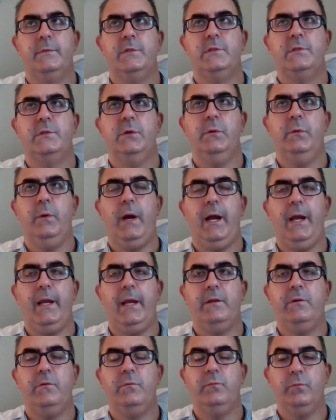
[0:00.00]
So I
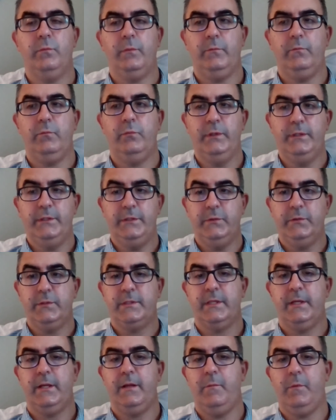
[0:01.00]
can
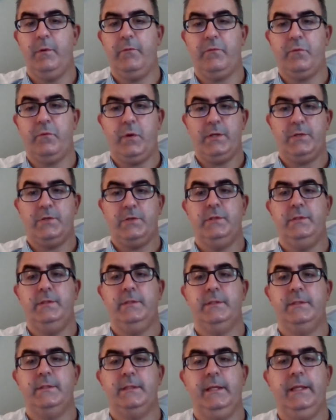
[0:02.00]
reduce the number of
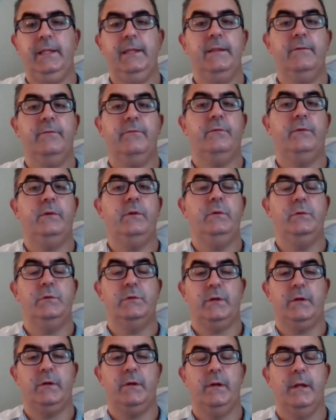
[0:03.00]
questions in the
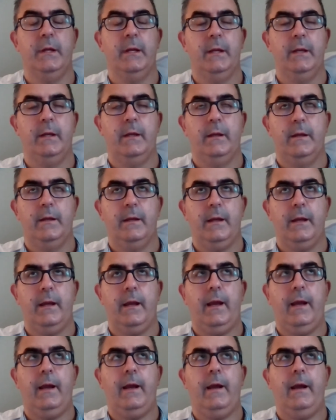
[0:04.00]
future.
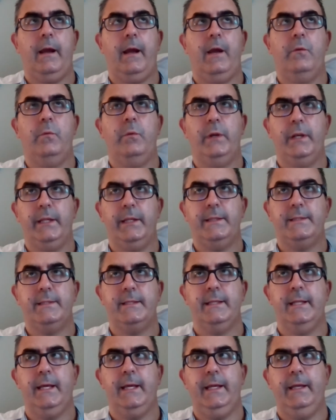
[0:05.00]
I went in
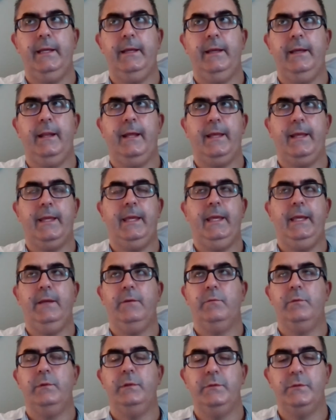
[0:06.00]
today and I
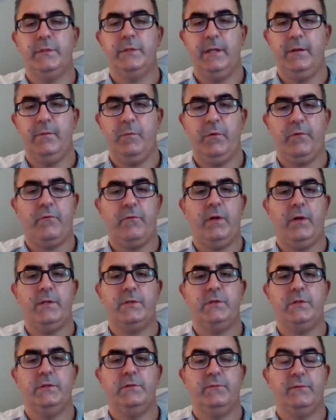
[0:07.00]
can't reduce the number of
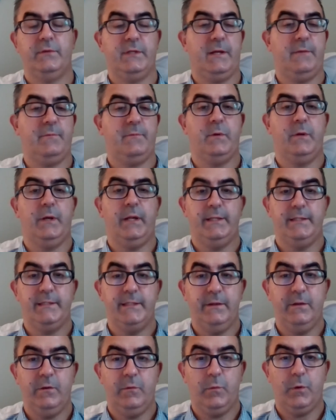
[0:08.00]
questions for chapter
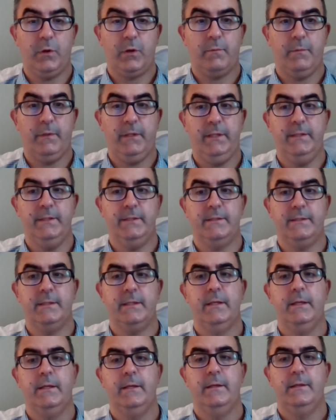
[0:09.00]
19 homework because
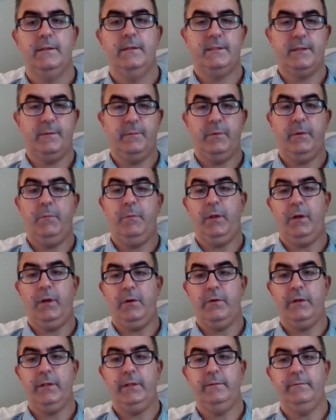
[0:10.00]
some people
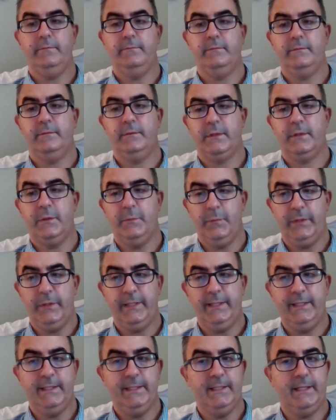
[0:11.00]
already
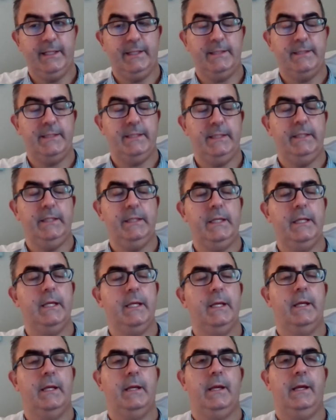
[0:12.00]
completed 19
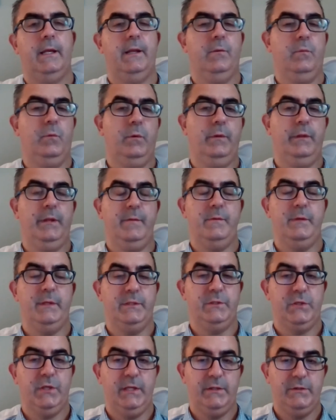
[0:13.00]
and it won't let
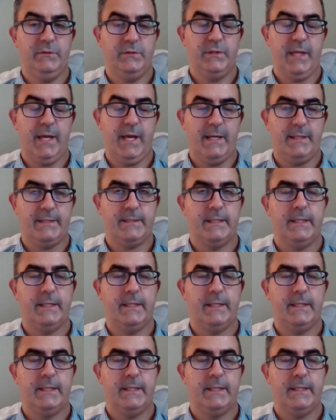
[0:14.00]
me change that.